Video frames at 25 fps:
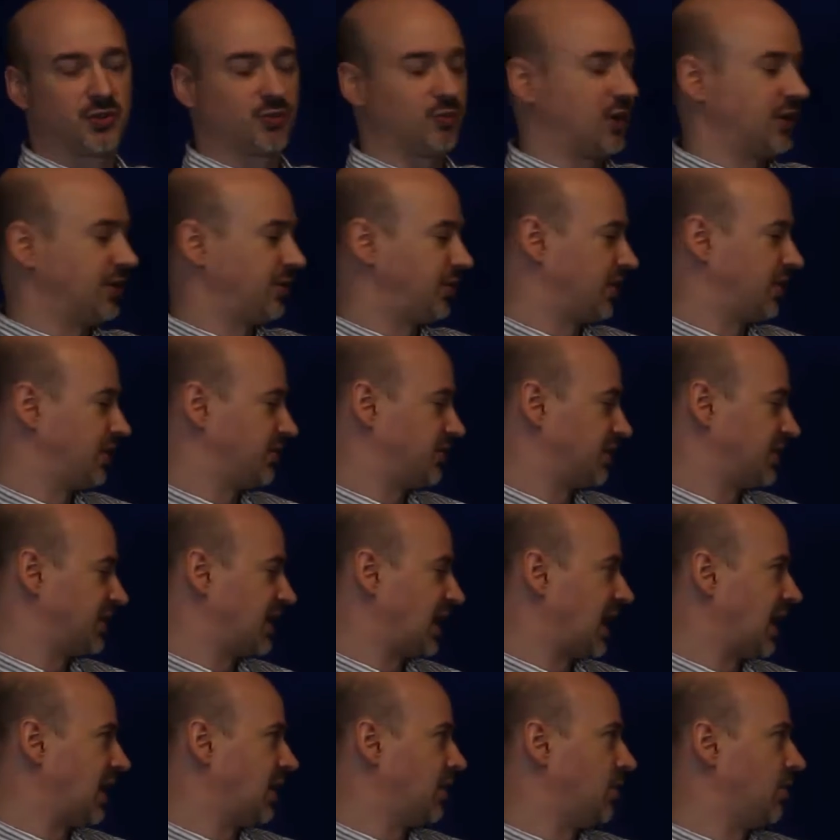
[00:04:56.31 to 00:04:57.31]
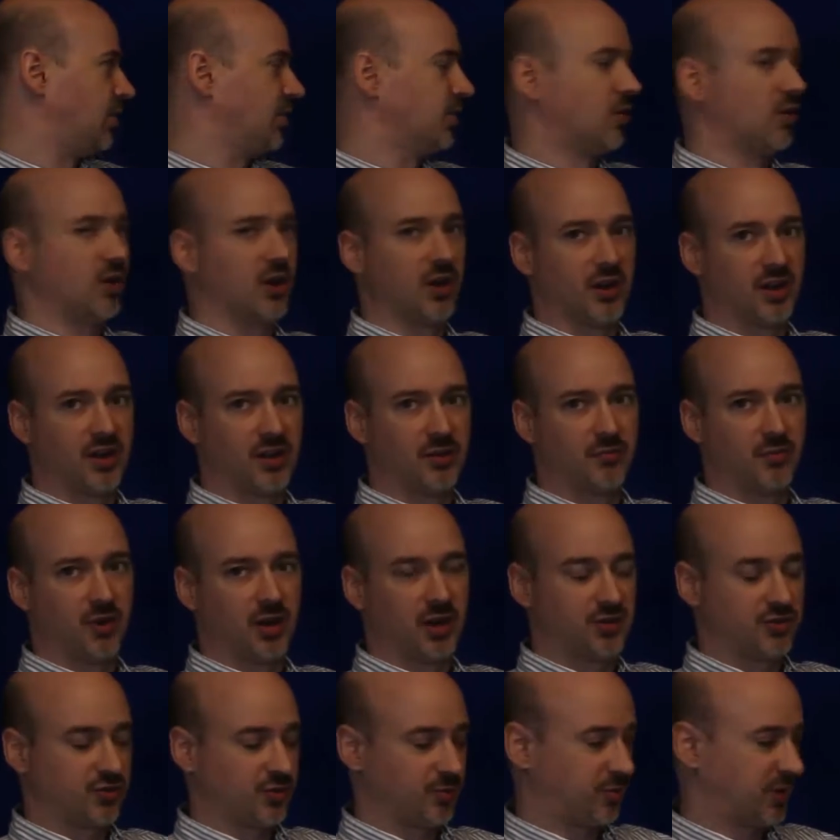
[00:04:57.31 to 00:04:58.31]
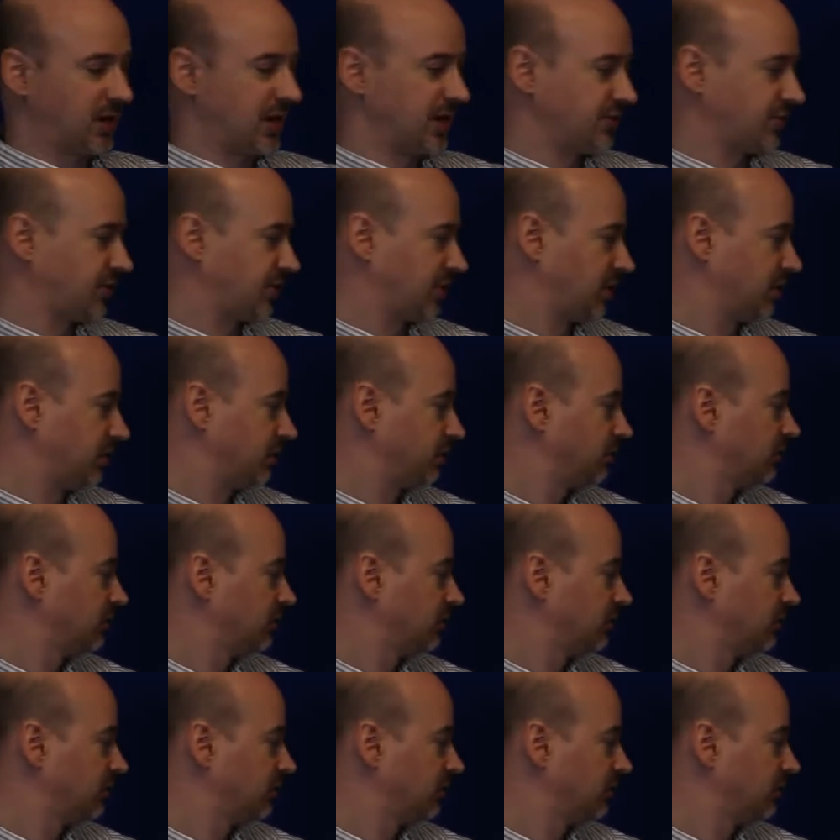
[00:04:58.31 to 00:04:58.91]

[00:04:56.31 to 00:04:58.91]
whether it's a diode or an inrush suppressor.